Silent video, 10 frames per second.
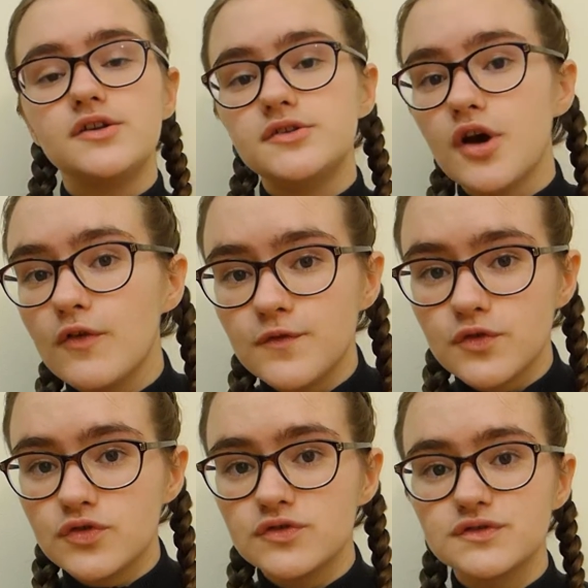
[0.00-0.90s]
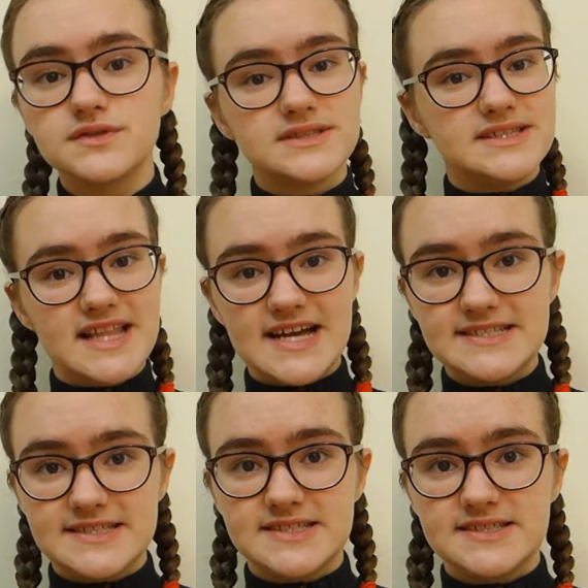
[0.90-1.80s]
novels,
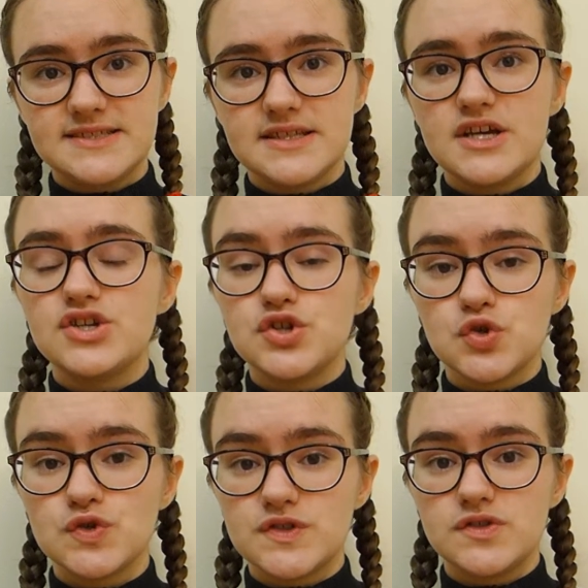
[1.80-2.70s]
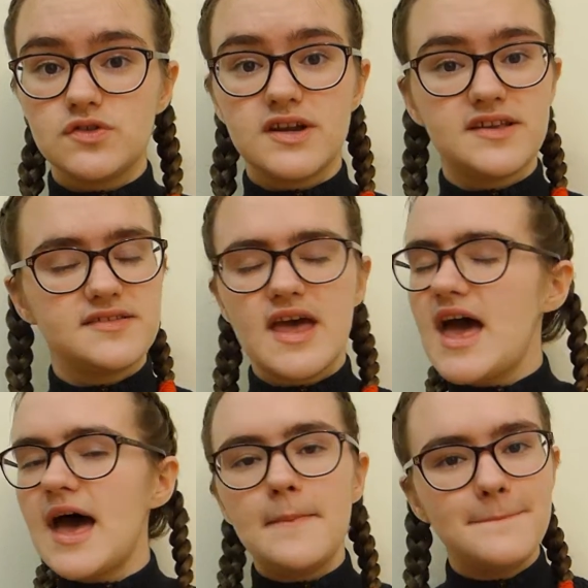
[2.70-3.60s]
letters, short stories,
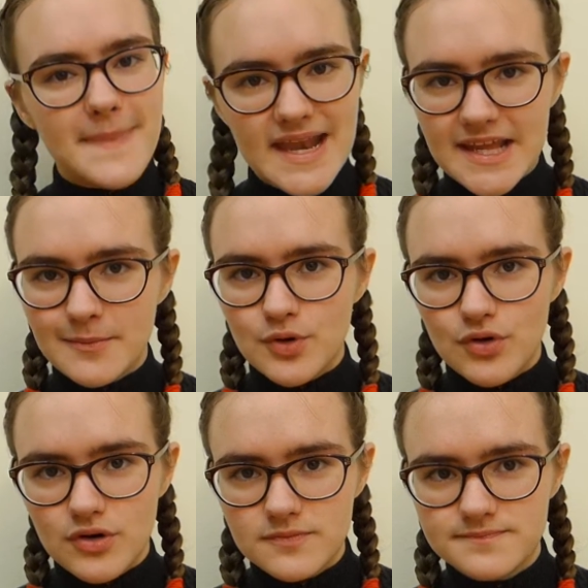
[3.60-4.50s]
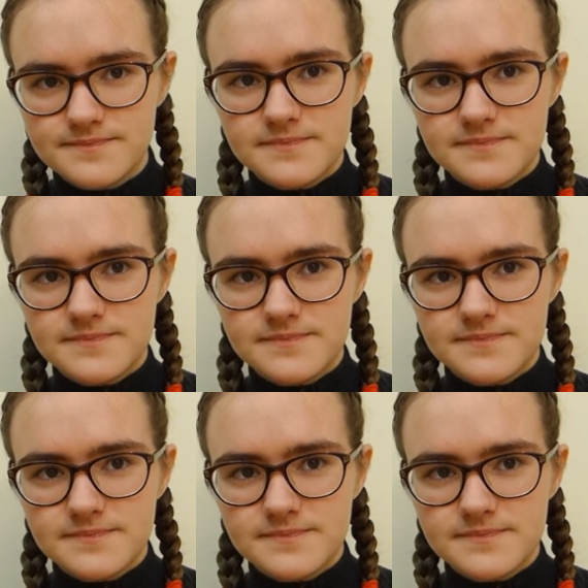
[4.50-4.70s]
and many more.